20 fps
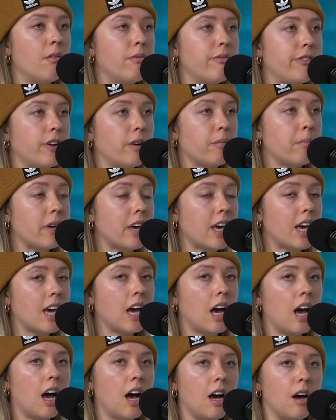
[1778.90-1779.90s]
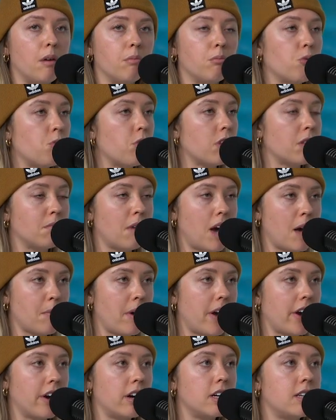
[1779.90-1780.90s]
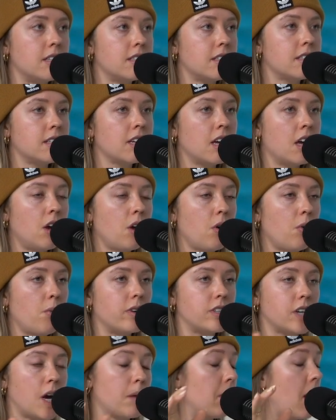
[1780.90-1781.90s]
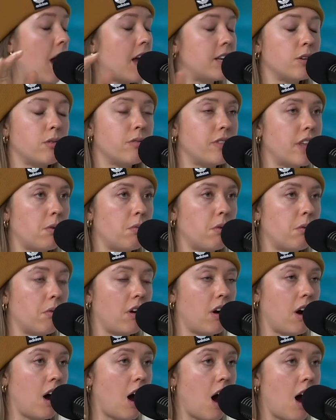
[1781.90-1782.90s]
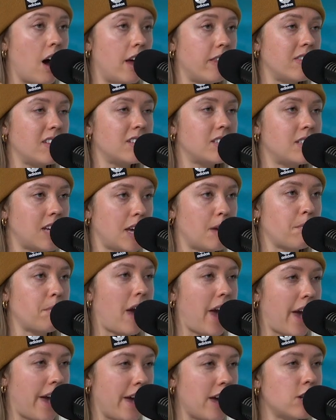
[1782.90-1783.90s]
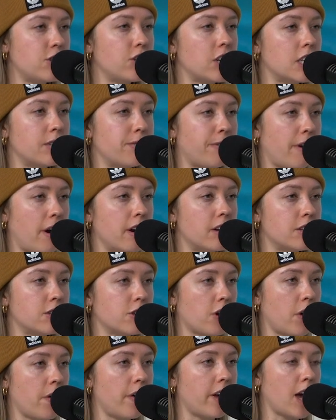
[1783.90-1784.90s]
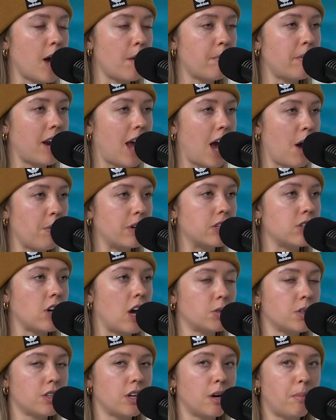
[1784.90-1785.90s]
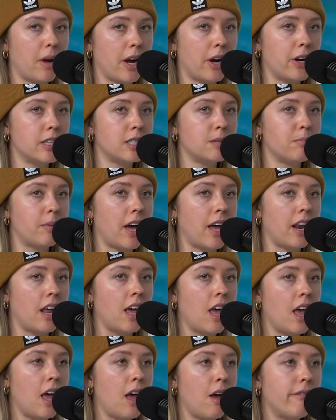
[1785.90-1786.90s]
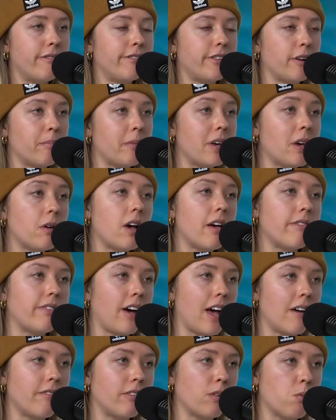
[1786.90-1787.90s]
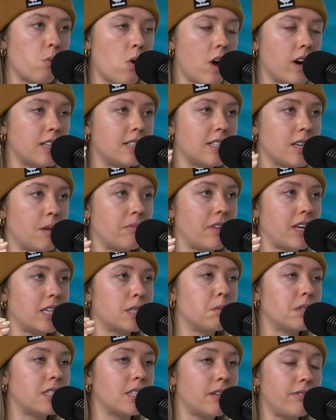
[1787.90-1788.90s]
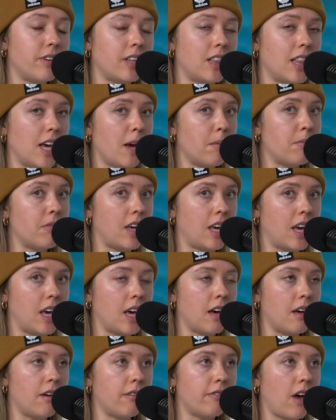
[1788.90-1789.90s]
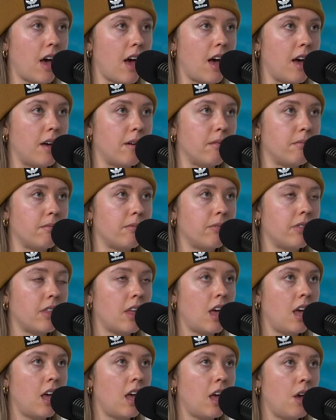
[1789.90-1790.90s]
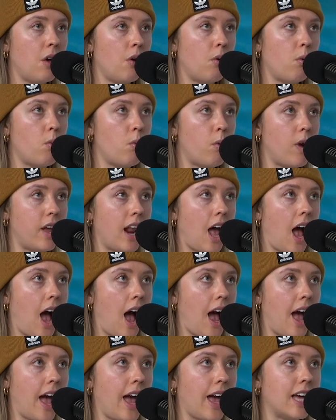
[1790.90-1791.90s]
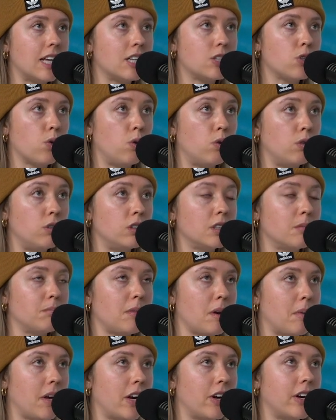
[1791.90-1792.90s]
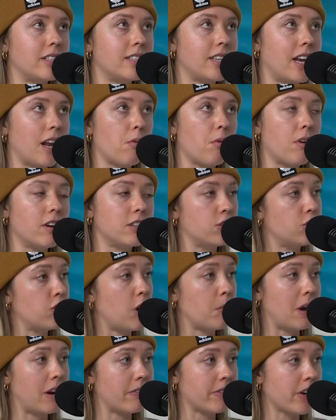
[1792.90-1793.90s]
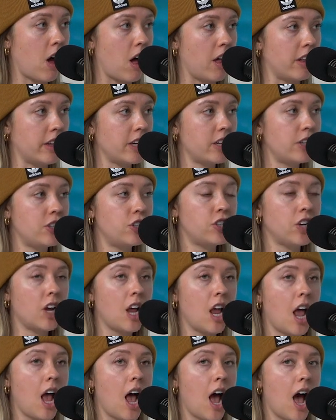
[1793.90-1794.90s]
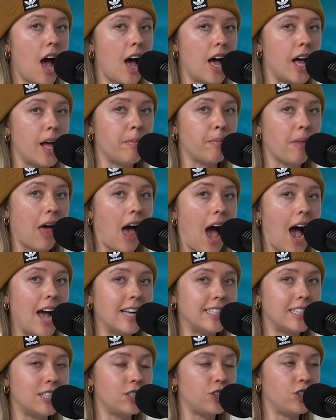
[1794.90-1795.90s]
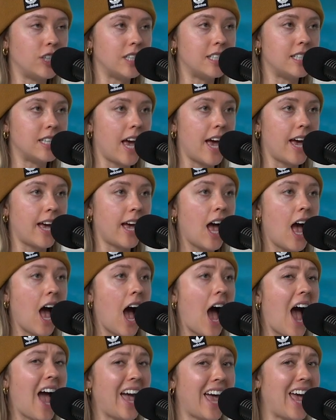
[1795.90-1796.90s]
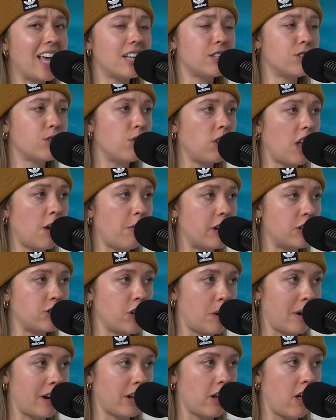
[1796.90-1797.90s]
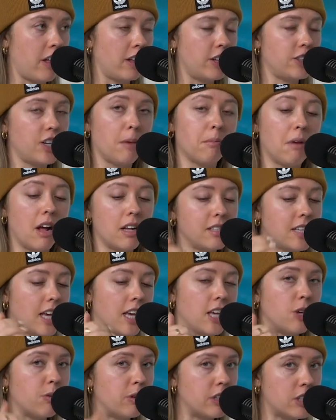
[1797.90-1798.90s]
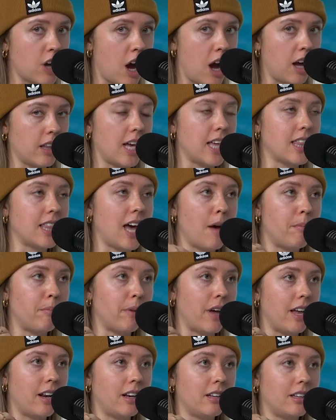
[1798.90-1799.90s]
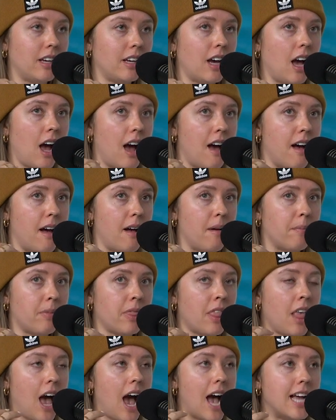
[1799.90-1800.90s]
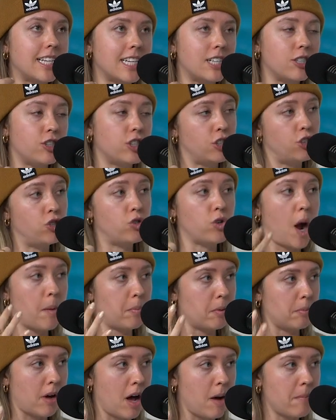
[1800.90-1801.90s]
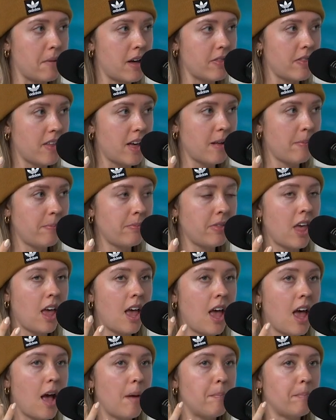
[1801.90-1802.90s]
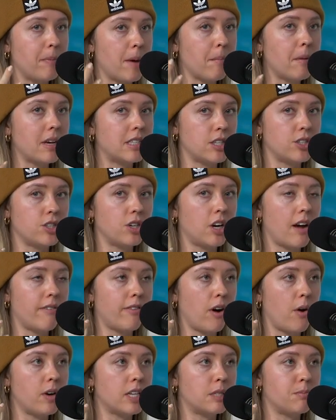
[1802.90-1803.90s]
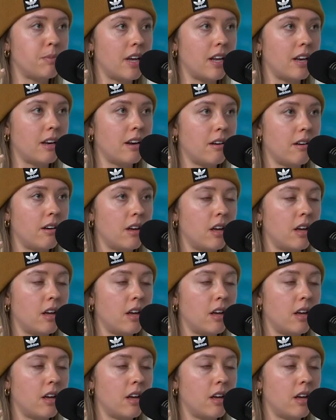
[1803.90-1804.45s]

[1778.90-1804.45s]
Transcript: for me, um, with my parents, which I'm, I don't think we were on the same page as far as growing up and how we talked with our parents. But for me, if I ever wanted something specifically, I'm thinking of, um, when I told my parents that I wanted to drop out of college, mm-hmm. um, I didn't just say, I hate school, I want to drop out of college. And I'm not saying you would talk like that, but um, I didn't just drop a bomb on them. Me and my sister have always been